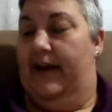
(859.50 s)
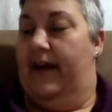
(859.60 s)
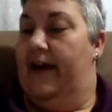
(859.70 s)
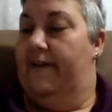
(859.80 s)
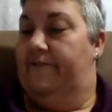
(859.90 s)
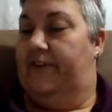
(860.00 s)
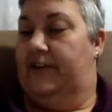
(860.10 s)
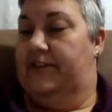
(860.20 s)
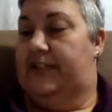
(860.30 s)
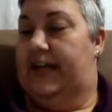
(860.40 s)
At
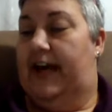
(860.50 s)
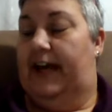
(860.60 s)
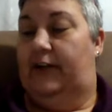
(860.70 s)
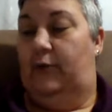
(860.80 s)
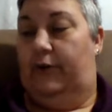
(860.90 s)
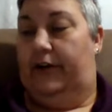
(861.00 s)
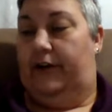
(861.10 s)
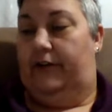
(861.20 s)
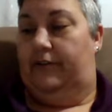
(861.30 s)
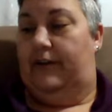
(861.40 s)
first, I ignored
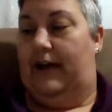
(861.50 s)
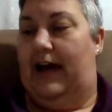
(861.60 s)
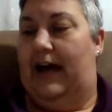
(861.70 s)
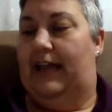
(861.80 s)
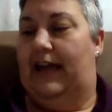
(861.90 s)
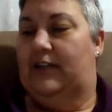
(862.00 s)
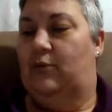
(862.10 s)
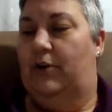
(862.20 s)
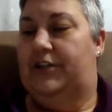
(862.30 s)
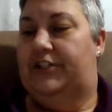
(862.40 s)
her. I liked
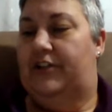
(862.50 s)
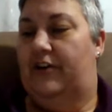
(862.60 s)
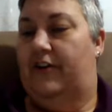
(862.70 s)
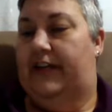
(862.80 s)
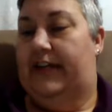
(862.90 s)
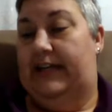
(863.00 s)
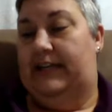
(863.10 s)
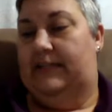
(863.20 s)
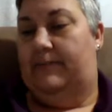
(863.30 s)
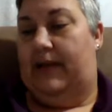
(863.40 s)
watching her unease
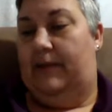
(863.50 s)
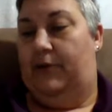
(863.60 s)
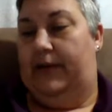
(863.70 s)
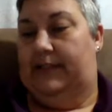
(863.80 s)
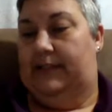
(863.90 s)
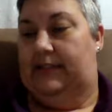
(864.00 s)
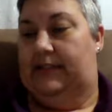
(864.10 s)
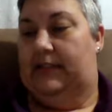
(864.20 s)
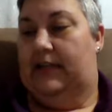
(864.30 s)
in my presence.